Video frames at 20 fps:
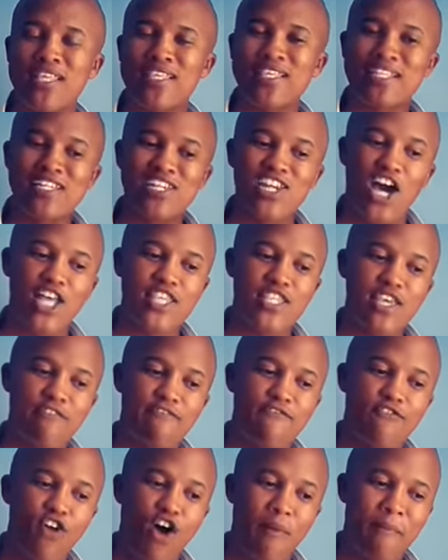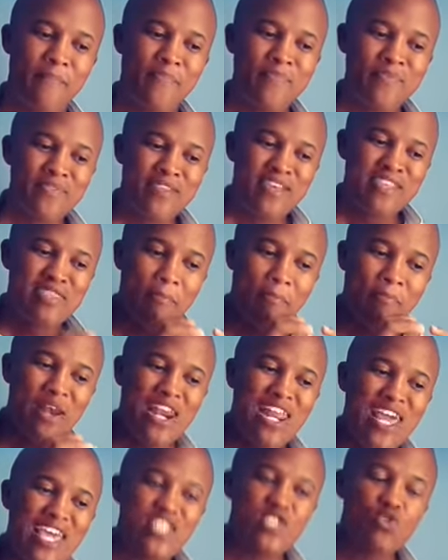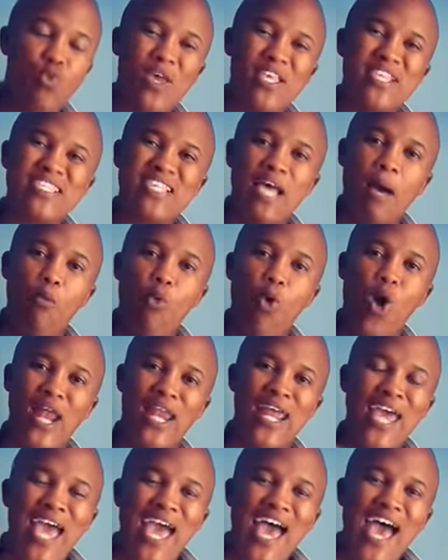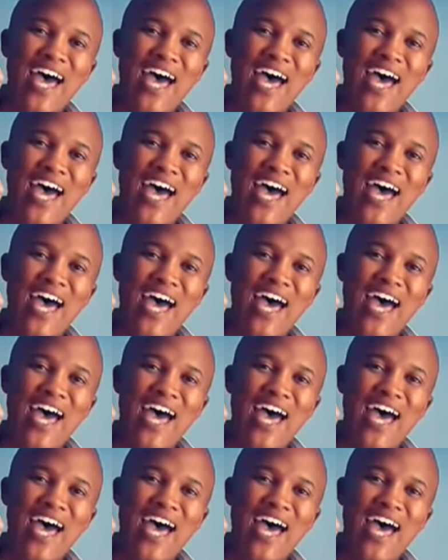It started from the place where someone